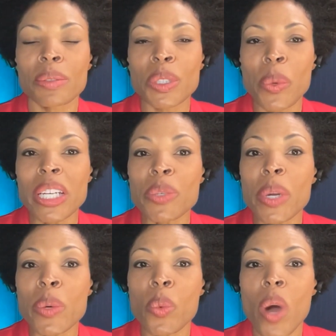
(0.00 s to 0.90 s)
Well,
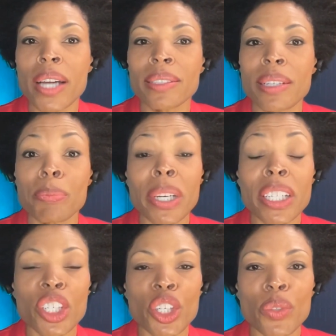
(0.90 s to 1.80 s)
2021, a
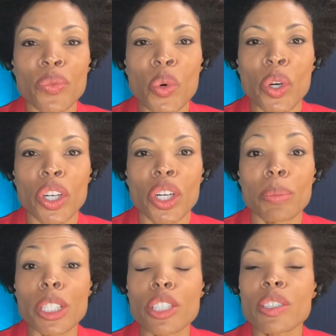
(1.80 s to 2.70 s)
big year for
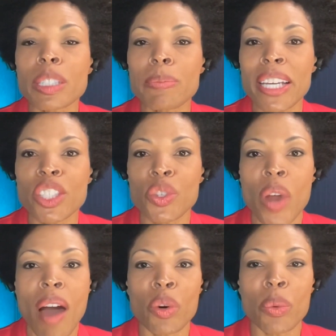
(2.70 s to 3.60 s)
commercial space
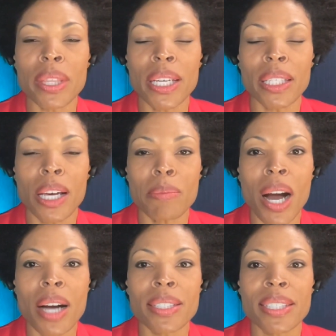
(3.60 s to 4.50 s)
travel with Elon
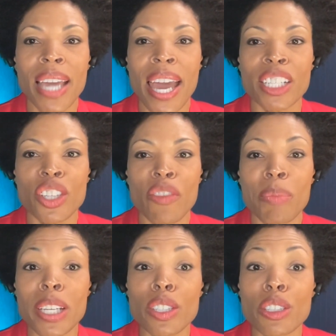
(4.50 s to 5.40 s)
Musk and Jeff
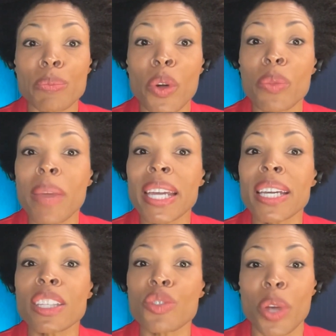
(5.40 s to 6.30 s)
Bezos both
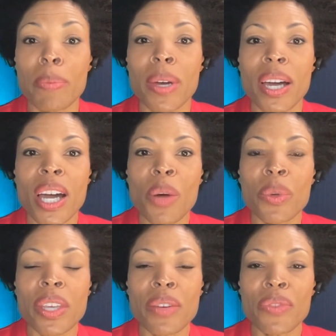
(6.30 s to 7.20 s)
making the trip
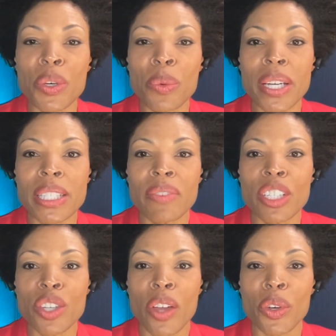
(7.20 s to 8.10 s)
within a few weeks of
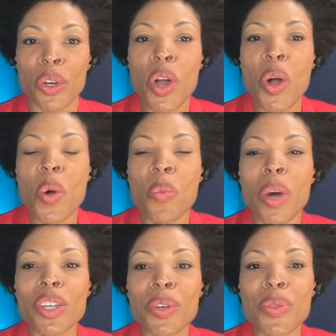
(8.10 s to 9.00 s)
each other.
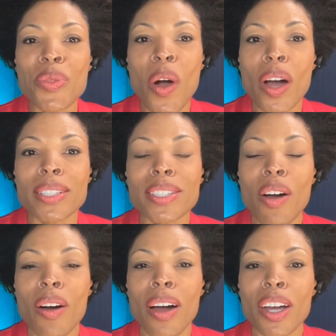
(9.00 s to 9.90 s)
What are your thoughts
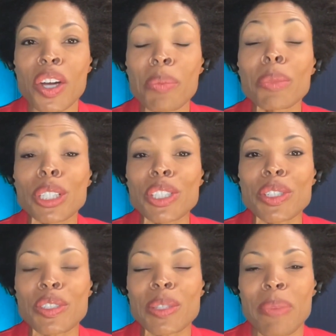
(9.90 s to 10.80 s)
on
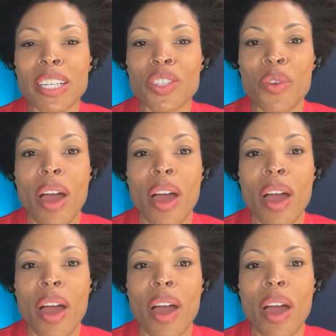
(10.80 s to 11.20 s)
commercial space